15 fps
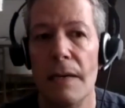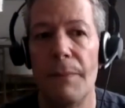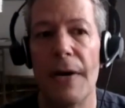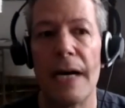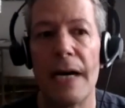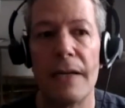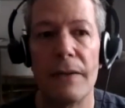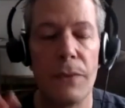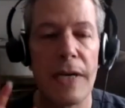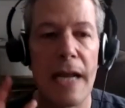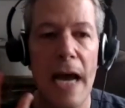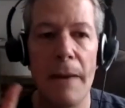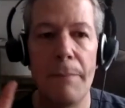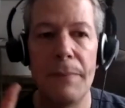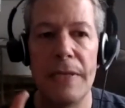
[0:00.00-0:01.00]
But what
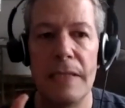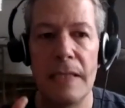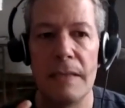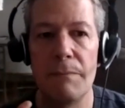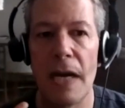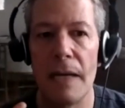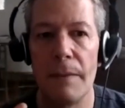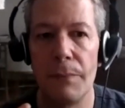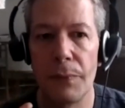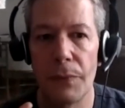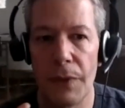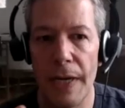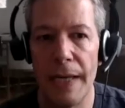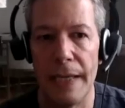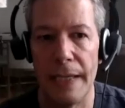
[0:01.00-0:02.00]
happened in my
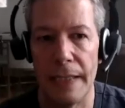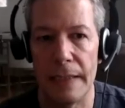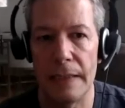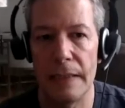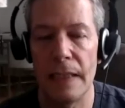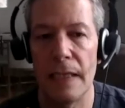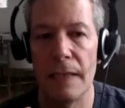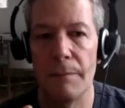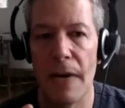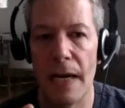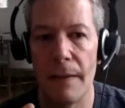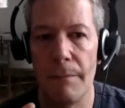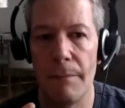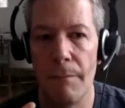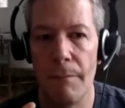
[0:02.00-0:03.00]
brain, in
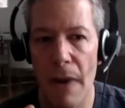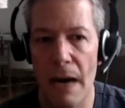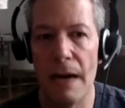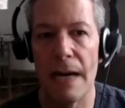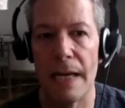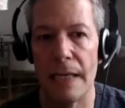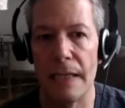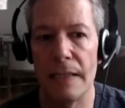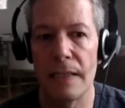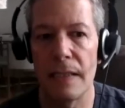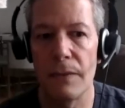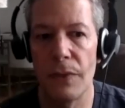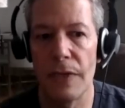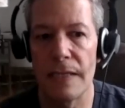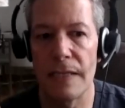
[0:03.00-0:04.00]
my mind,
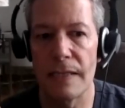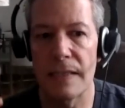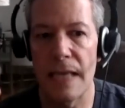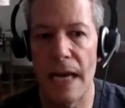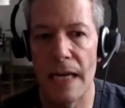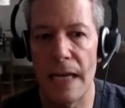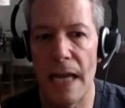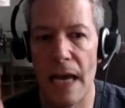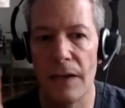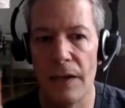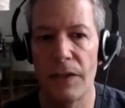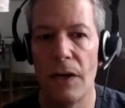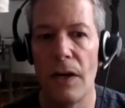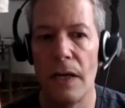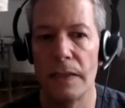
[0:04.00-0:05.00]
was that
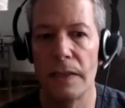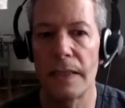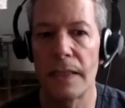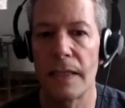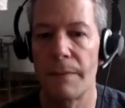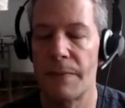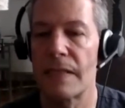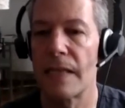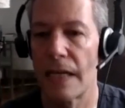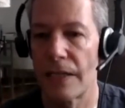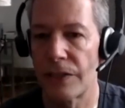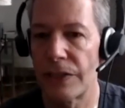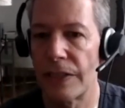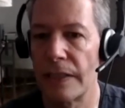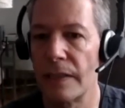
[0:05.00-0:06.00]
alcoholic
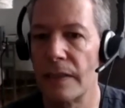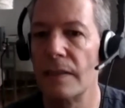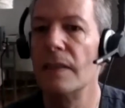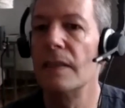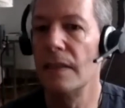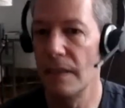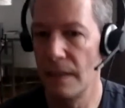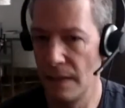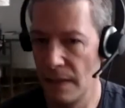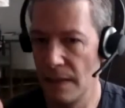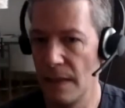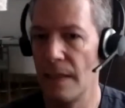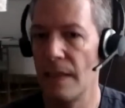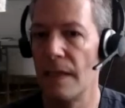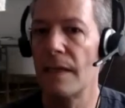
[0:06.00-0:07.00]
obsession
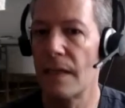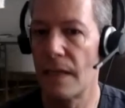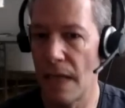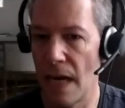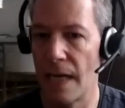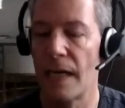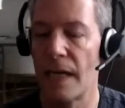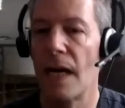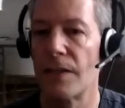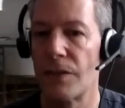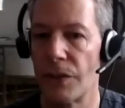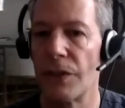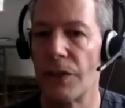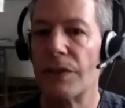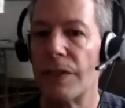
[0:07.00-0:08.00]
kind of got
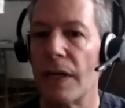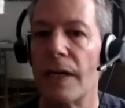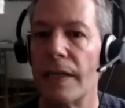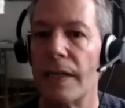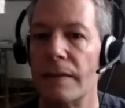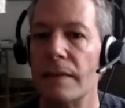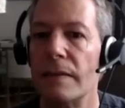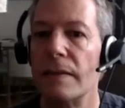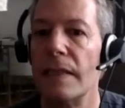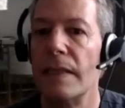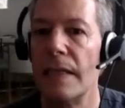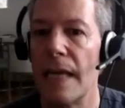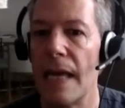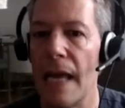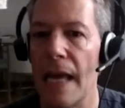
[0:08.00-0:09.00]
turned on.
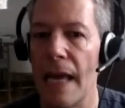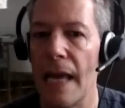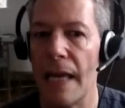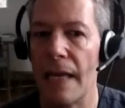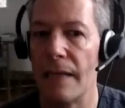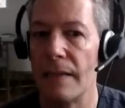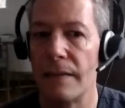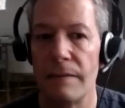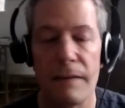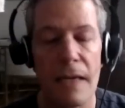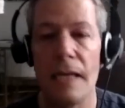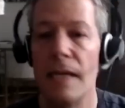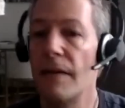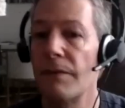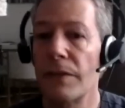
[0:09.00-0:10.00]
And
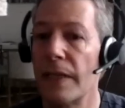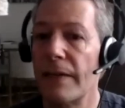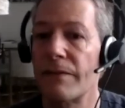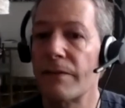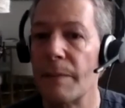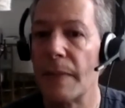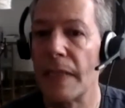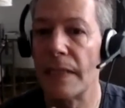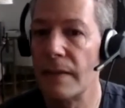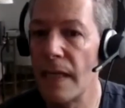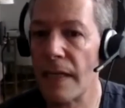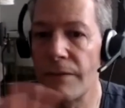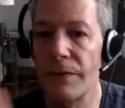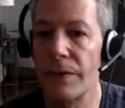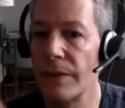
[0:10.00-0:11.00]
it never left me,
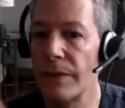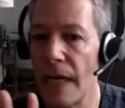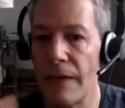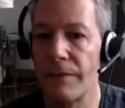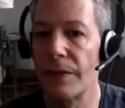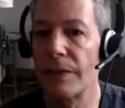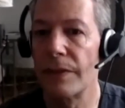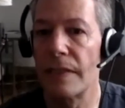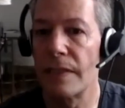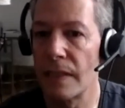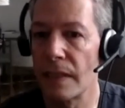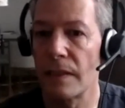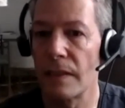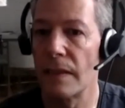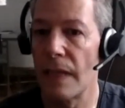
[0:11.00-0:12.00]
never, ever
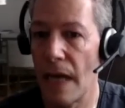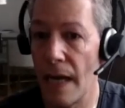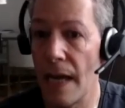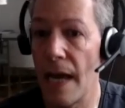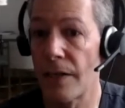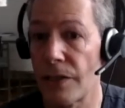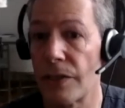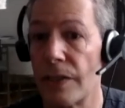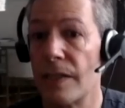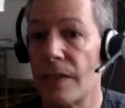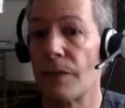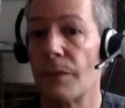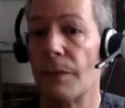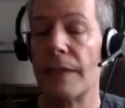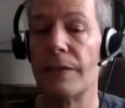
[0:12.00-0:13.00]
until I actually
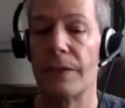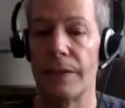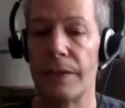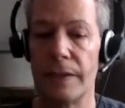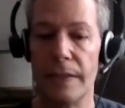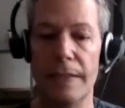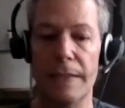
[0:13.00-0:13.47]
surrendered.